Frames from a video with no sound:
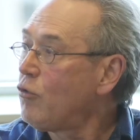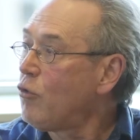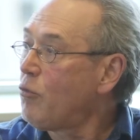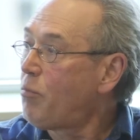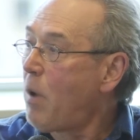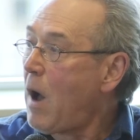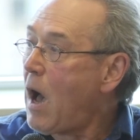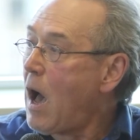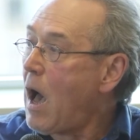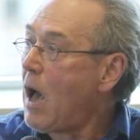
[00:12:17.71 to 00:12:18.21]

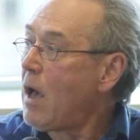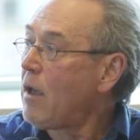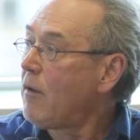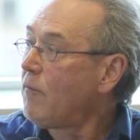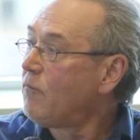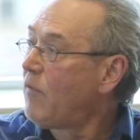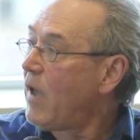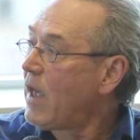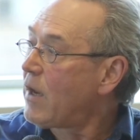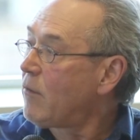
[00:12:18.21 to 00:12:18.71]
Upa
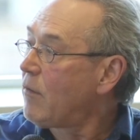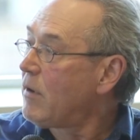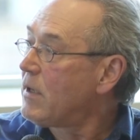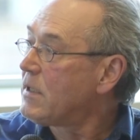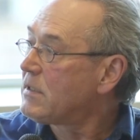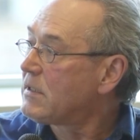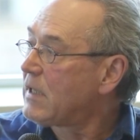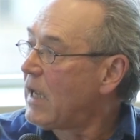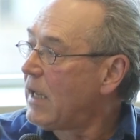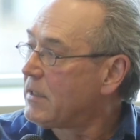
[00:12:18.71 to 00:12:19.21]

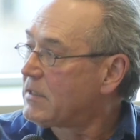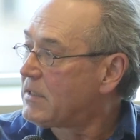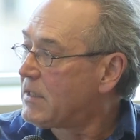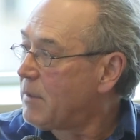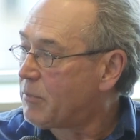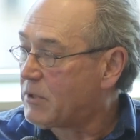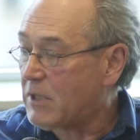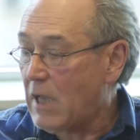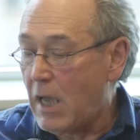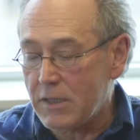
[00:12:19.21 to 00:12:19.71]
veterans and
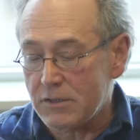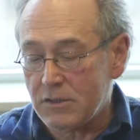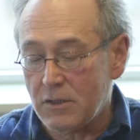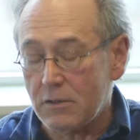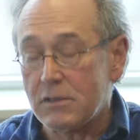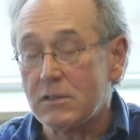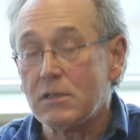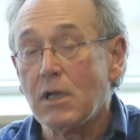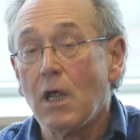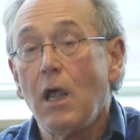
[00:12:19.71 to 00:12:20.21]

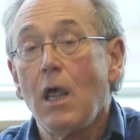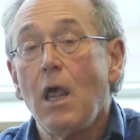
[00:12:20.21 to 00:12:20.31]
sympathizers.